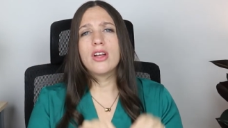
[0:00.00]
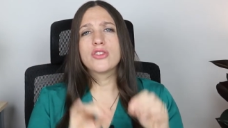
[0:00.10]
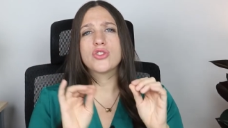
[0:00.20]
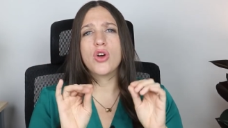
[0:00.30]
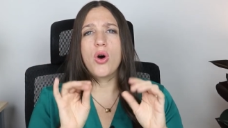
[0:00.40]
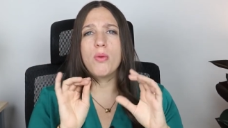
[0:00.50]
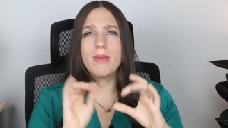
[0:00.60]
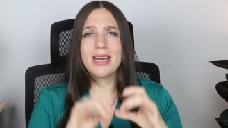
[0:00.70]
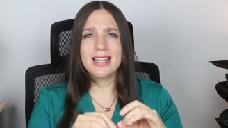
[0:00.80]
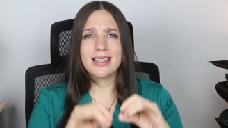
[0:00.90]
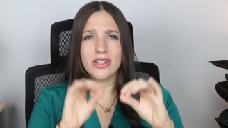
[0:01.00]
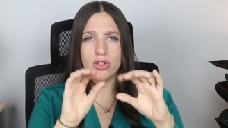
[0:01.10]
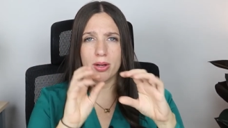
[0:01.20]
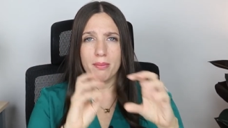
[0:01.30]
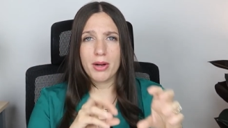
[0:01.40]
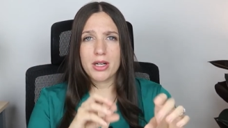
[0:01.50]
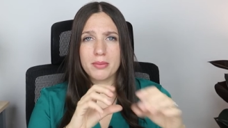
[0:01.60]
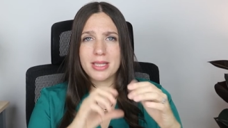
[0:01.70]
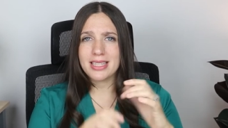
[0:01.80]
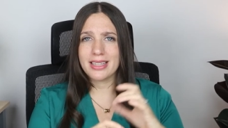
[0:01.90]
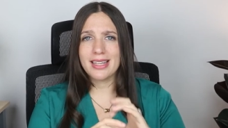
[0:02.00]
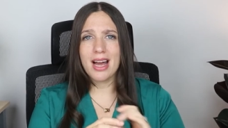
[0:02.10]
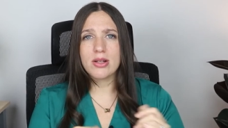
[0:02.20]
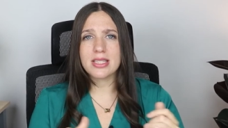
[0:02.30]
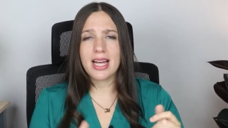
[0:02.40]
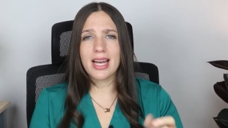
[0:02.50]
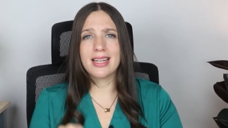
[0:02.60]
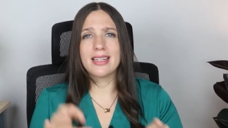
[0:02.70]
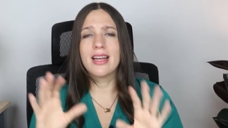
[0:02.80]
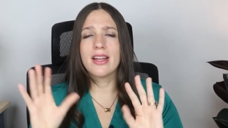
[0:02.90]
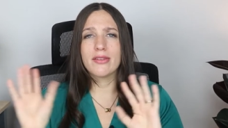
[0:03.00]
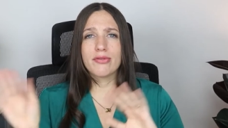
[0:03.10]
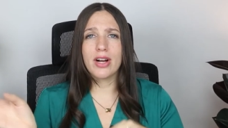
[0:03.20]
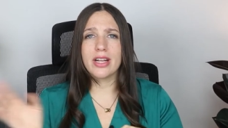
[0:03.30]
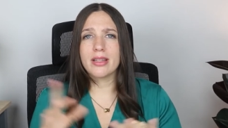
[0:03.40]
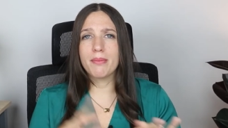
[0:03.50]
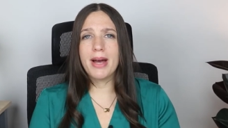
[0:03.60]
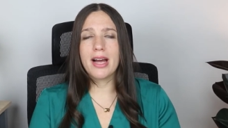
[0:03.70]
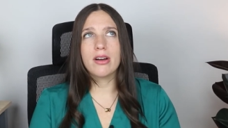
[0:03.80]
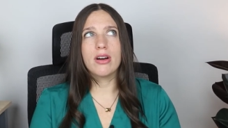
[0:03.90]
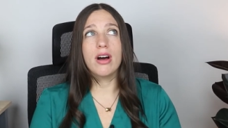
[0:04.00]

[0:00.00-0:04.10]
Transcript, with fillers: so many little compartments on the outside, the front, the back.